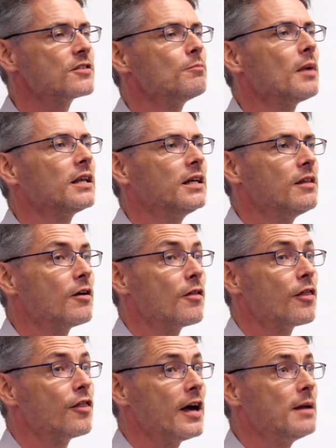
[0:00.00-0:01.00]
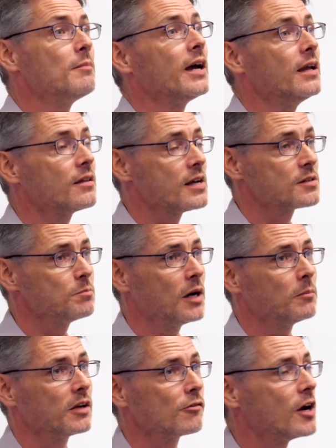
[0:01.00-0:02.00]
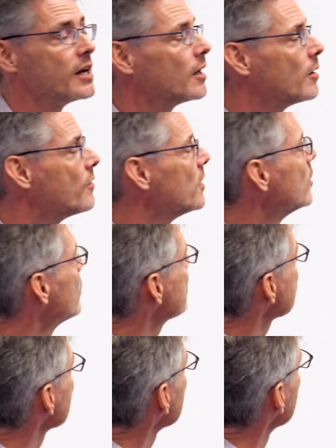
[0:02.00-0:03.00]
of money that they make, that's public radio in the US, of